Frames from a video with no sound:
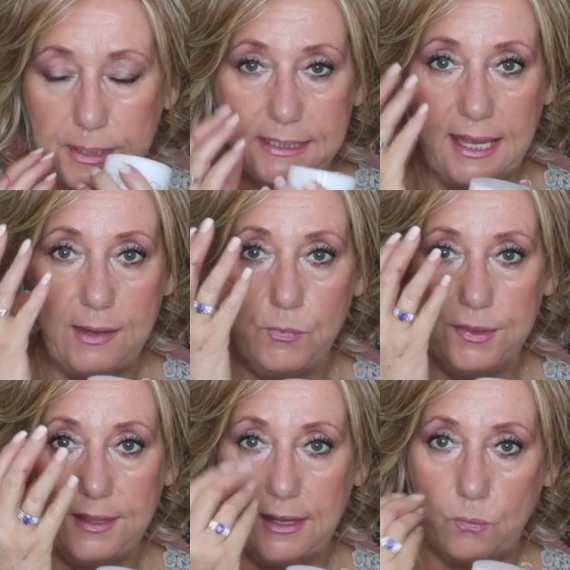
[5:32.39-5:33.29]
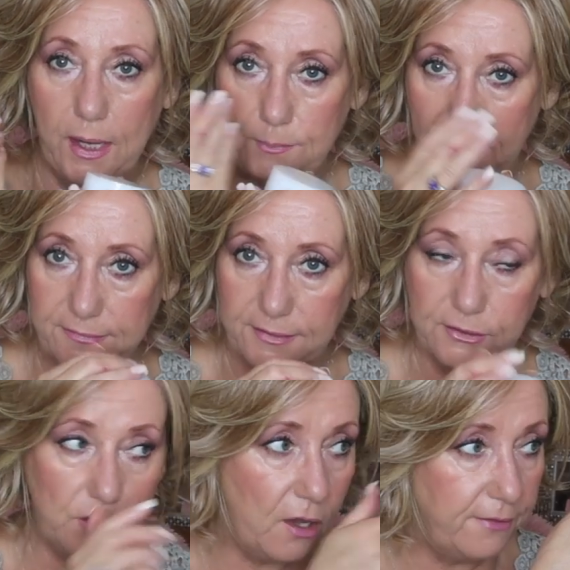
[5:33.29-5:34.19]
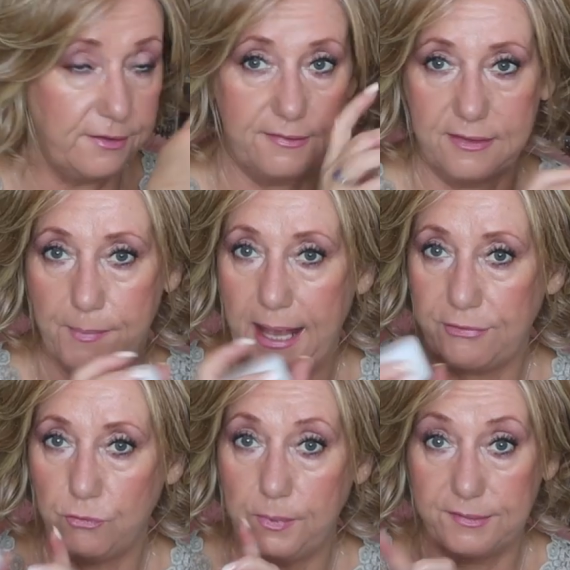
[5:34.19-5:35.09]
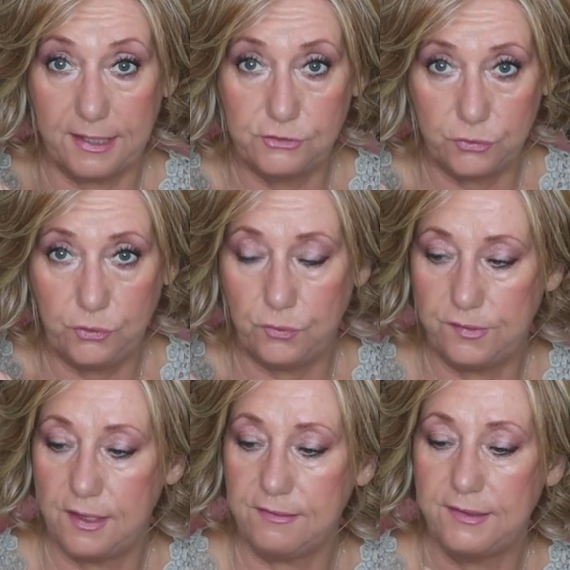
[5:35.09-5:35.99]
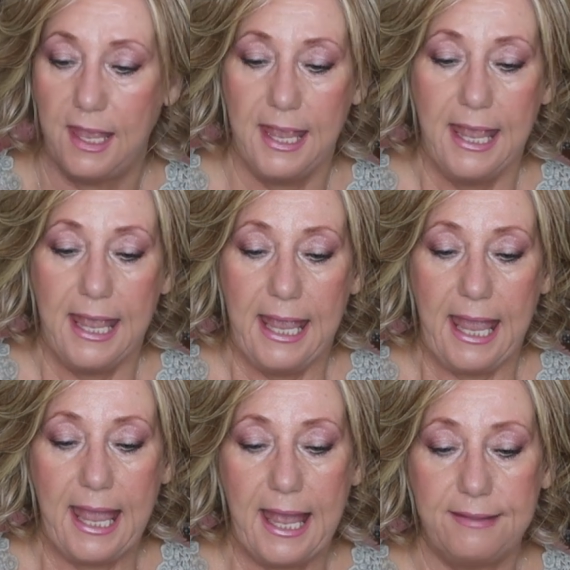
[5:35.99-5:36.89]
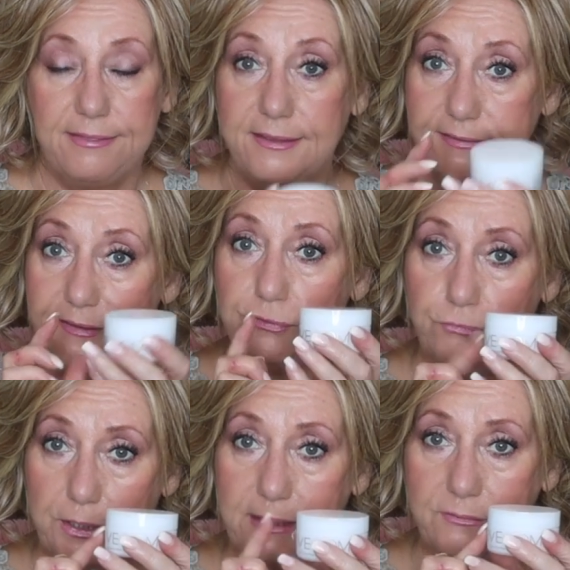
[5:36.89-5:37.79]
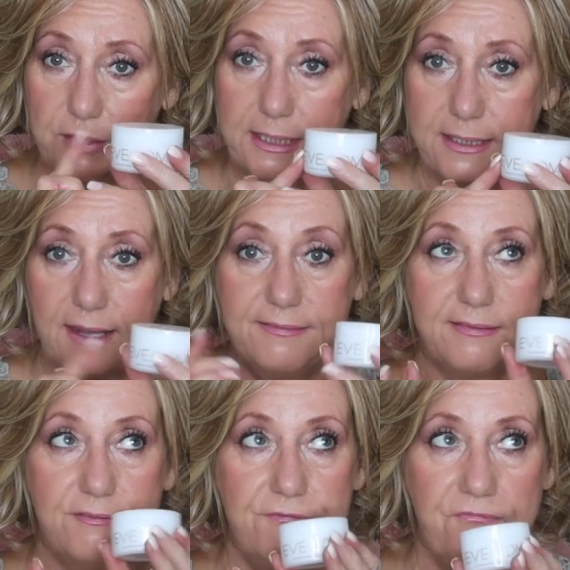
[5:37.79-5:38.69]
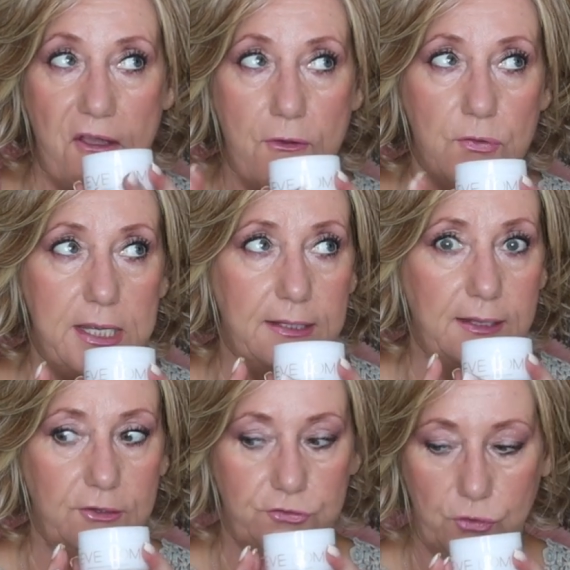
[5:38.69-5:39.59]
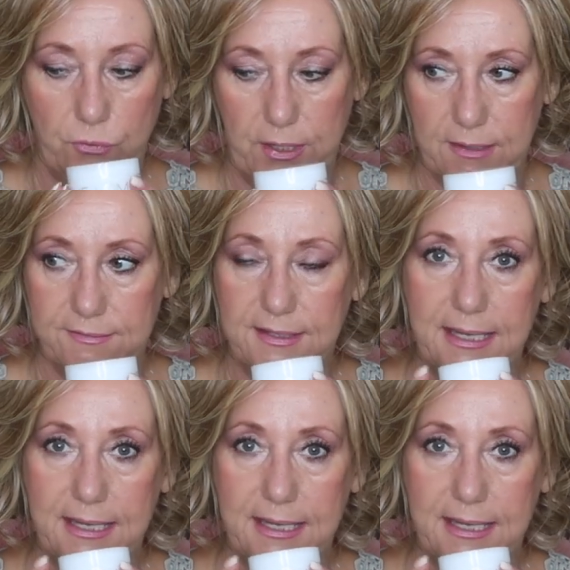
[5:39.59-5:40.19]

It came with a white muslin cloth that's in the bathroom because I do use this. And this is really nice. It's very luxurious.